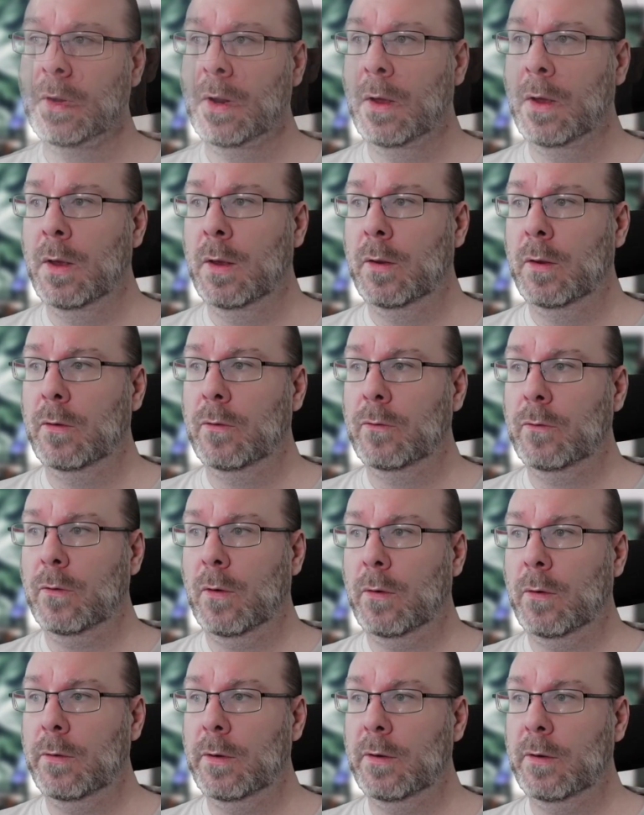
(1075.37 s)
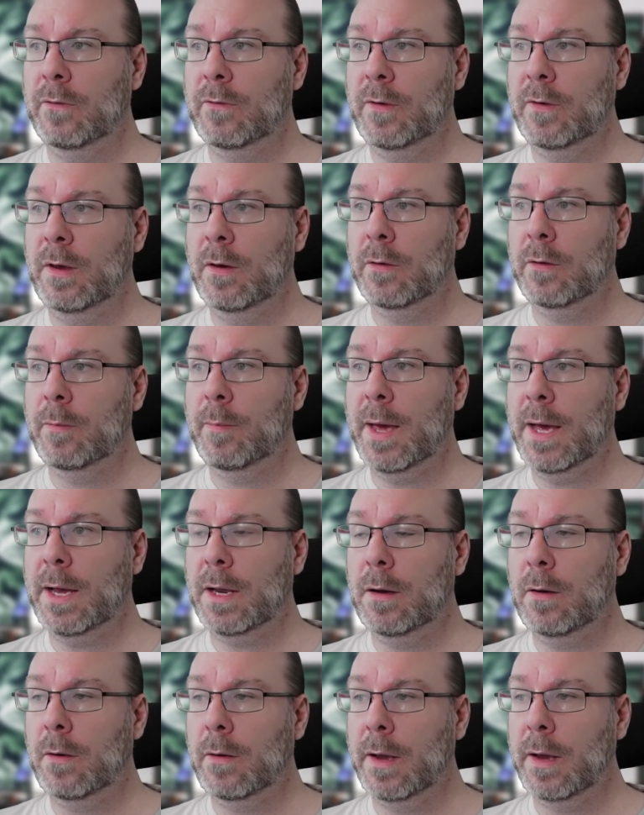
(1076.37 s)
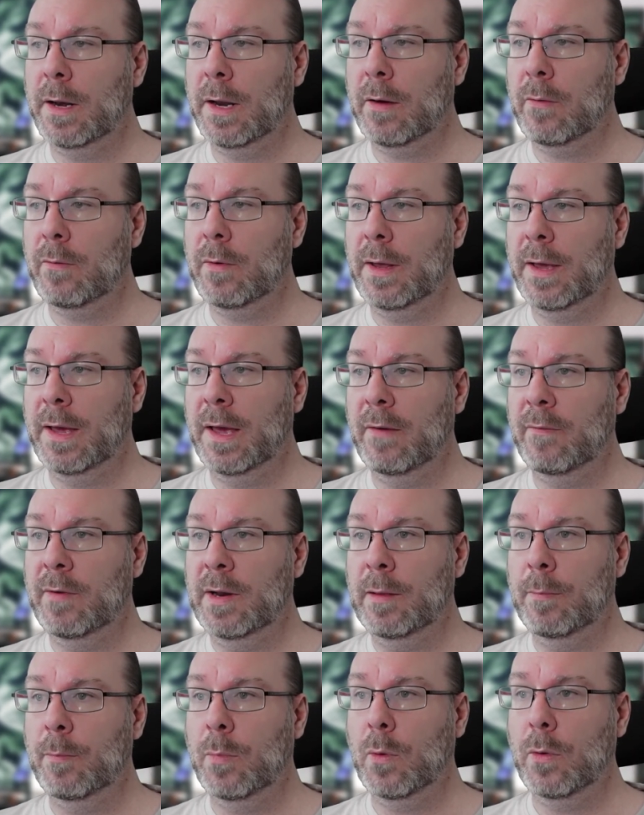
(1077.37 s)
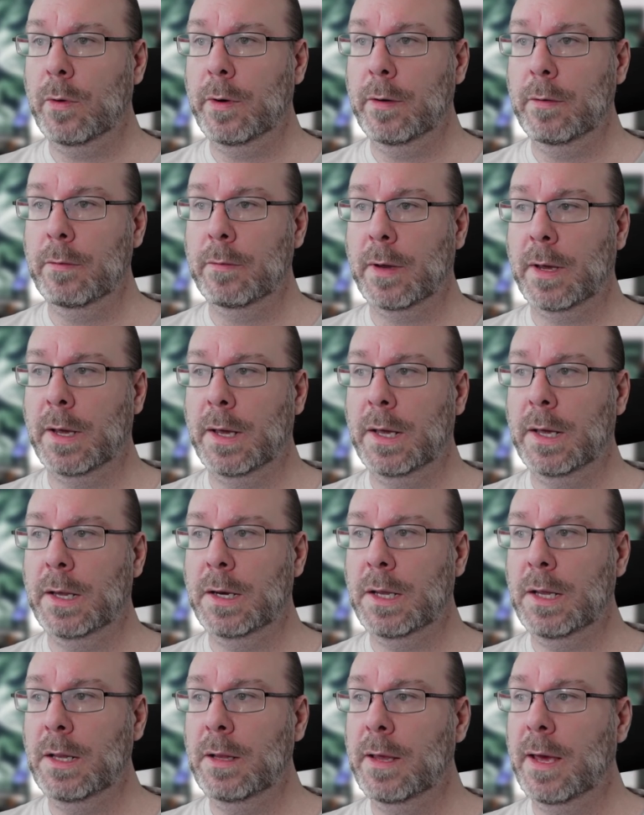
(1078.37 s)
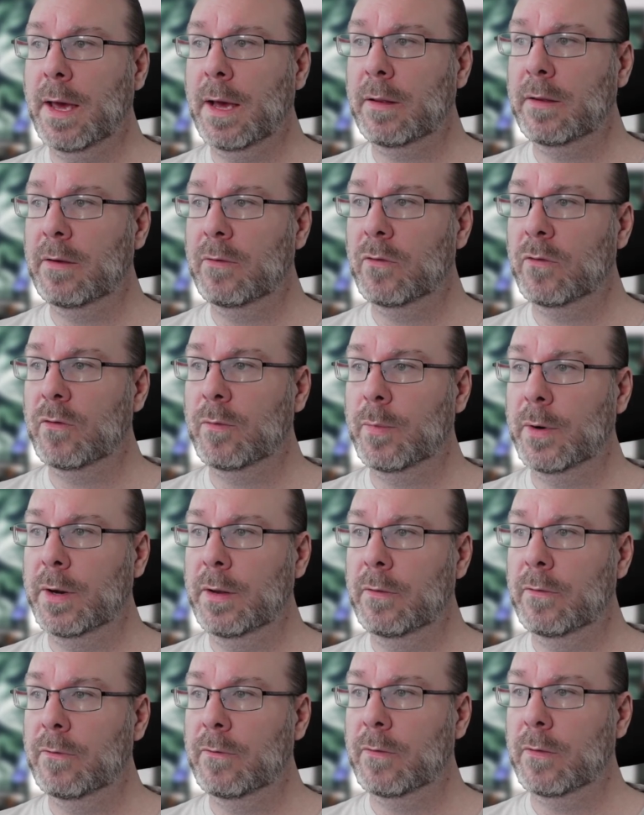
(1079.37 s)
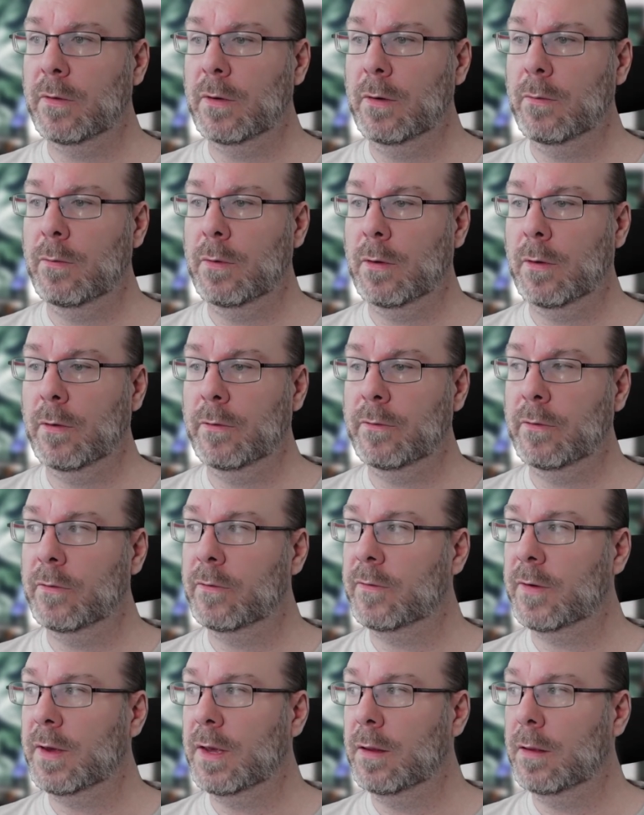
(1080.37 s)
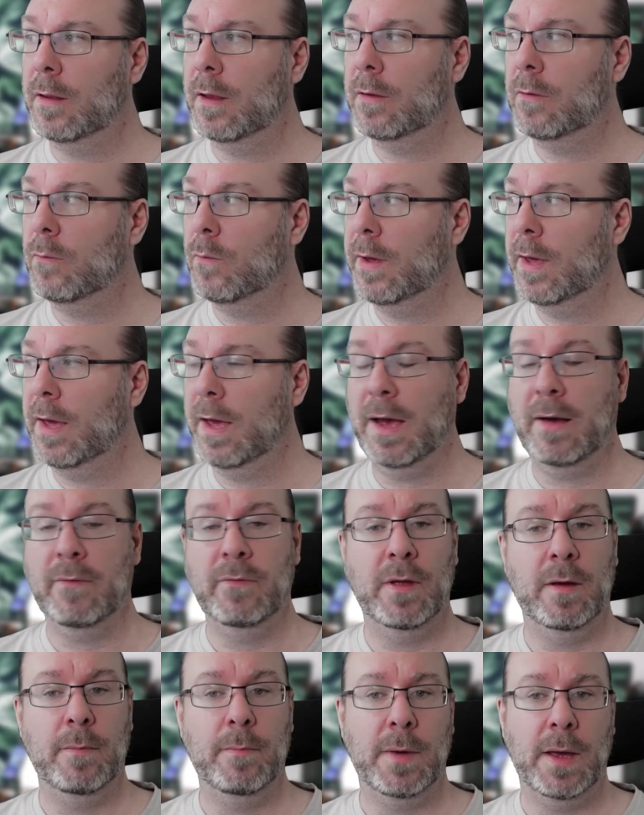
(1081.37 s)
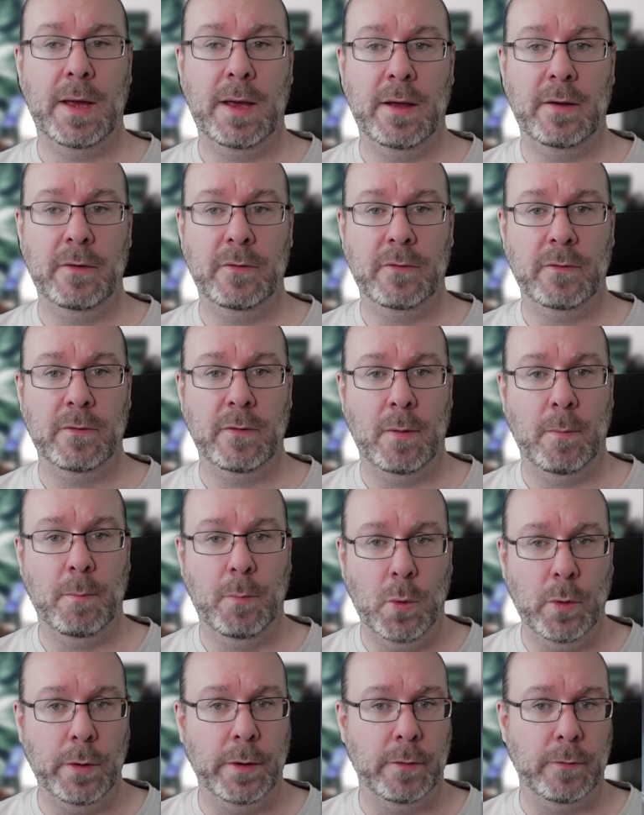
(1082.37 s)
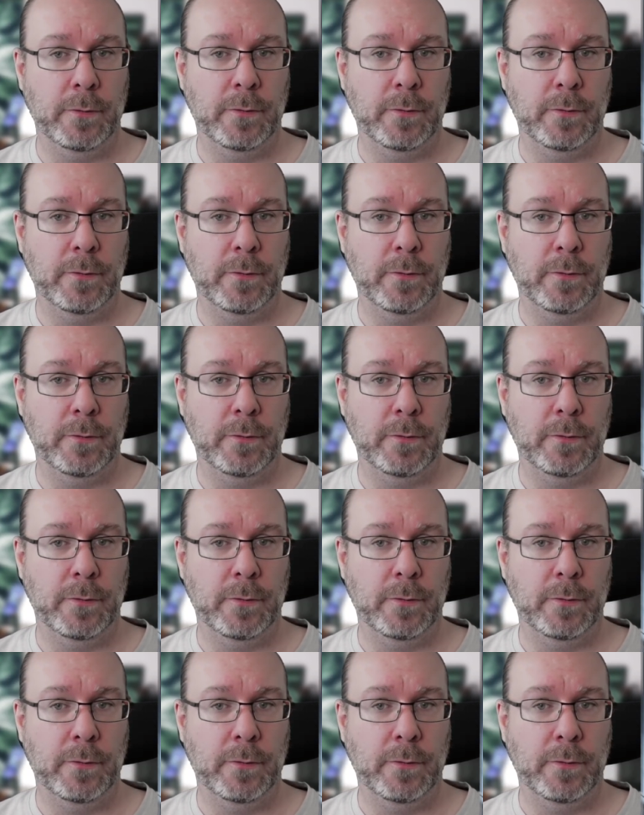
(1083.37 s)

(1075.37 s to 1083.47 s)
So you can see on the backlog, and I will have a little border, and in the active sprints you will also see that we have them as borders.